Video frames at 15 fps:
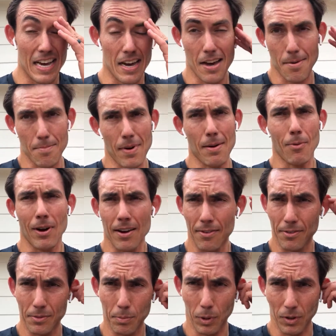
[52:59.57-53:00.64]
My
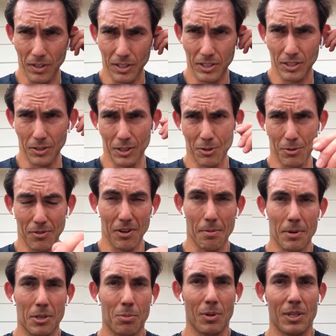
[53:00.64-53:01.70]
wife is Polish, so she will very much